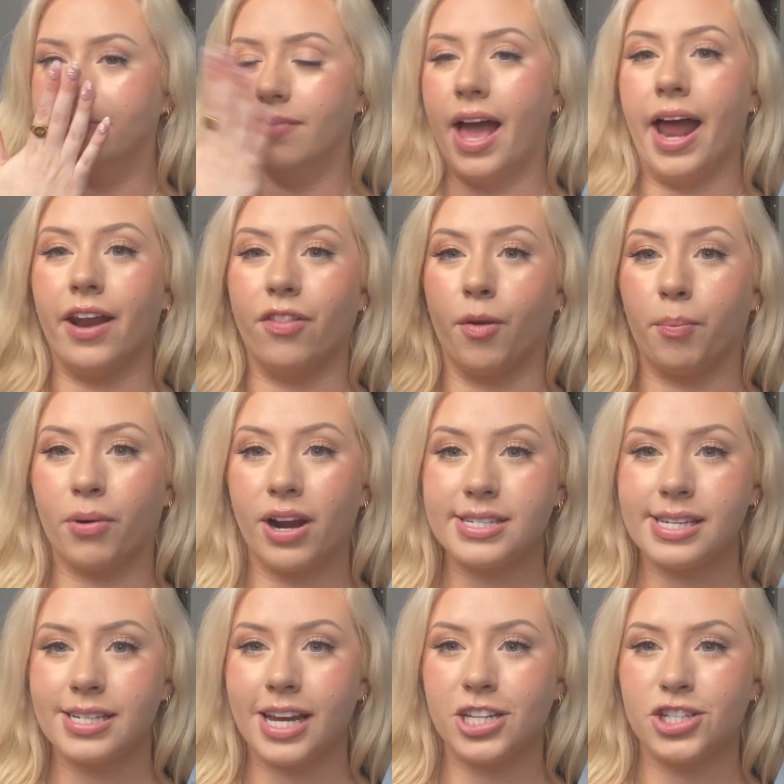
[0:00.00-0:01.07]
And in the
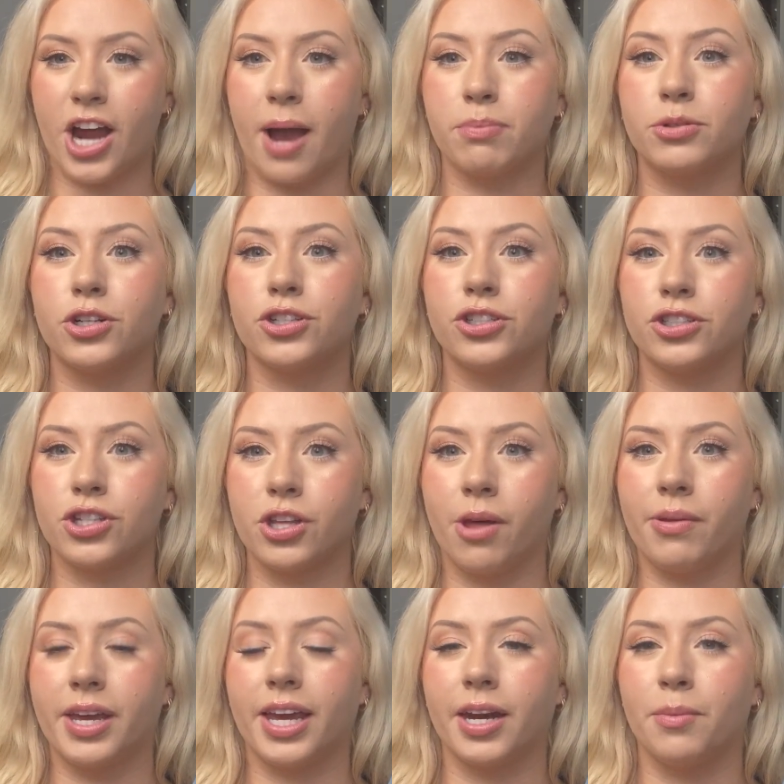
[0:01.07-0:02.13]
present day chapters, you're
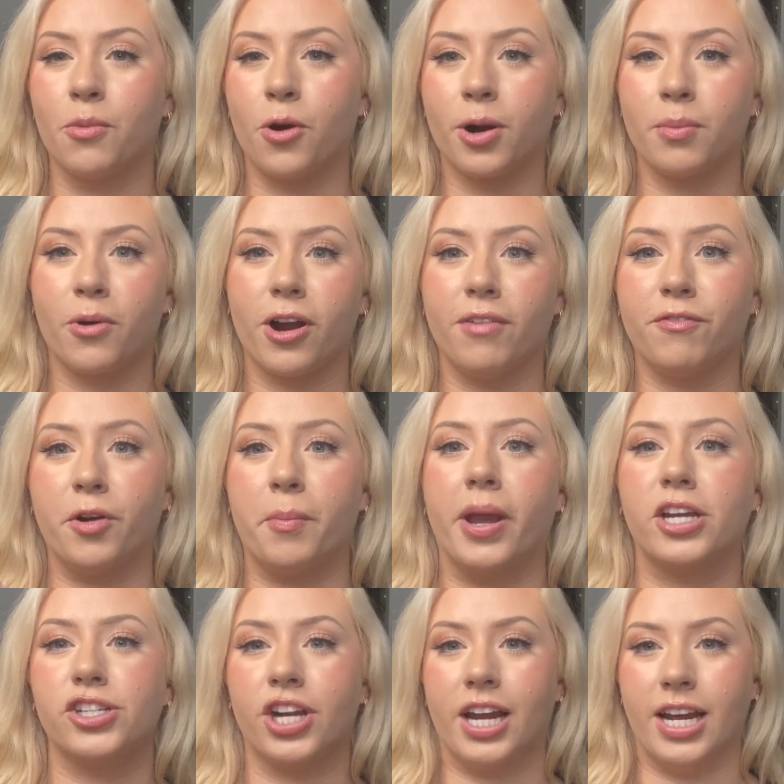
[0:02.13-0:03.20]
slowly getting more and more
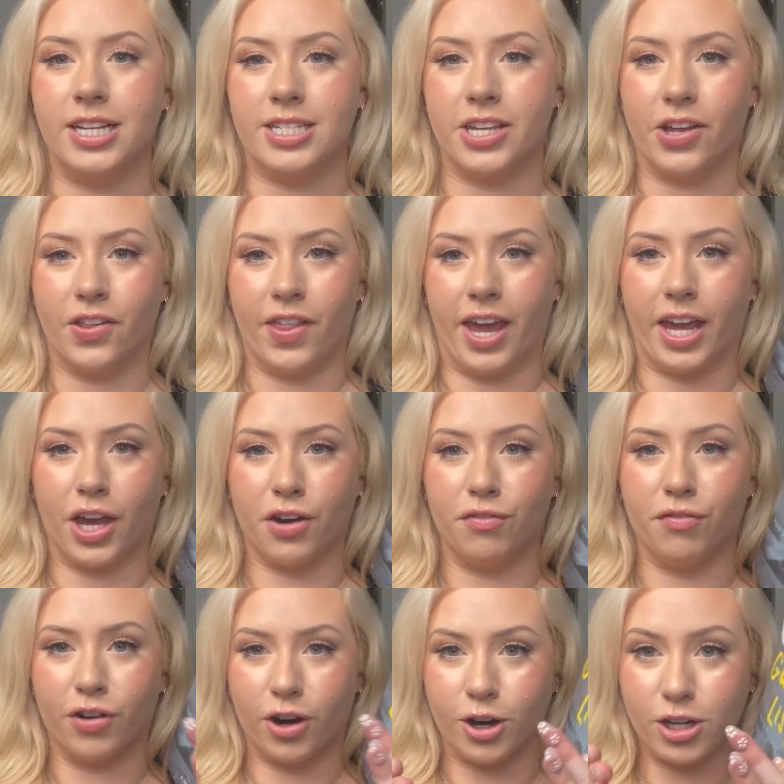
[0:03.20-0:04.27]
information until they
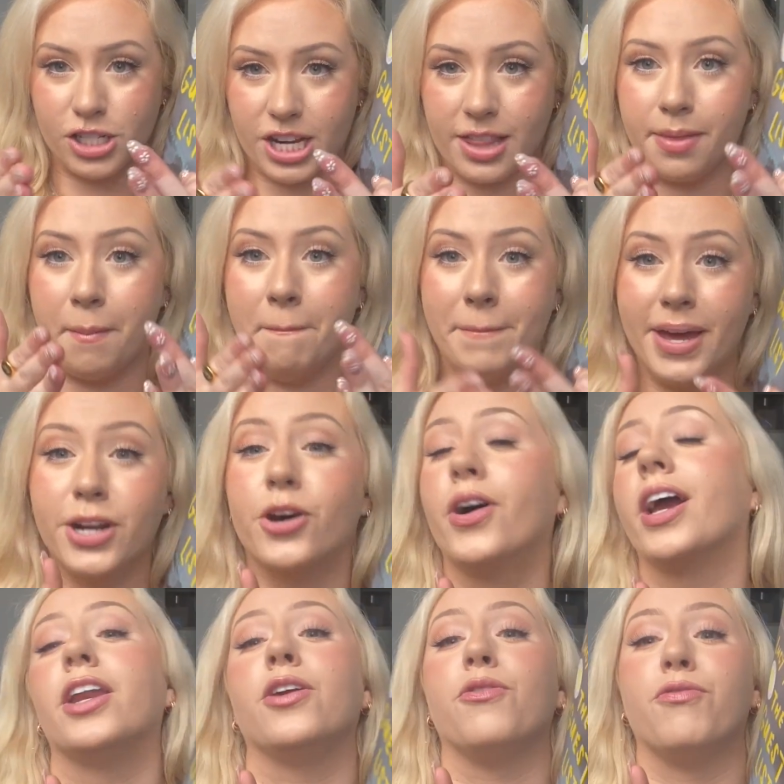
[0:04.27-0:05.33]
converge in the middle
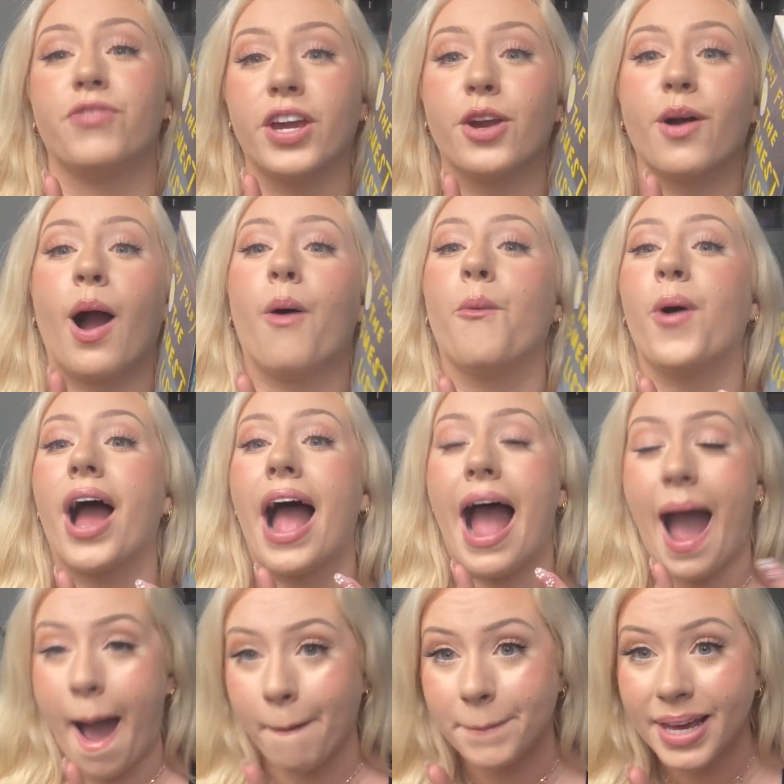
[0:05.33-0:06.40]
and you figure out what
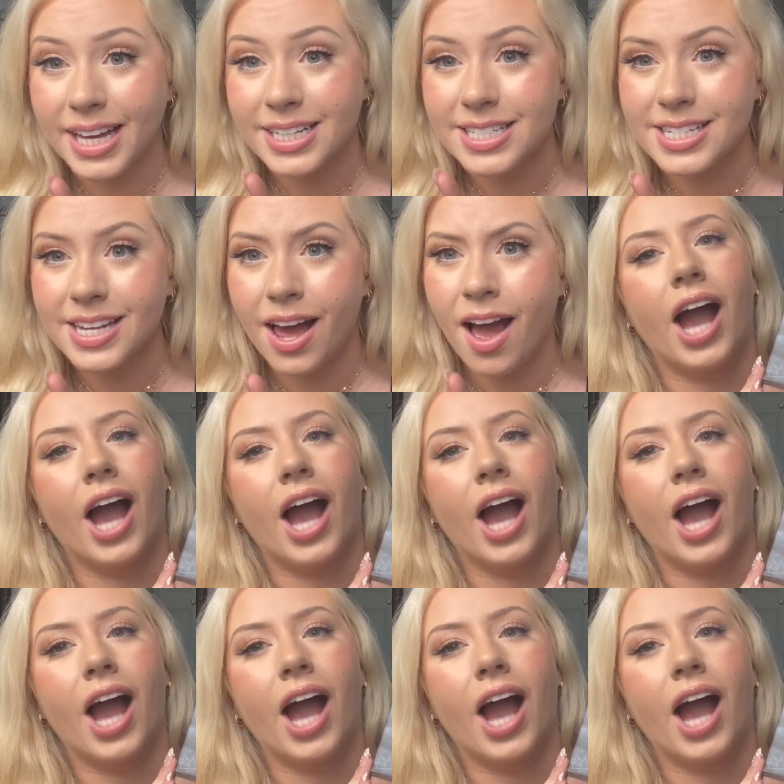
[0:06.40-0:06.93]
happened.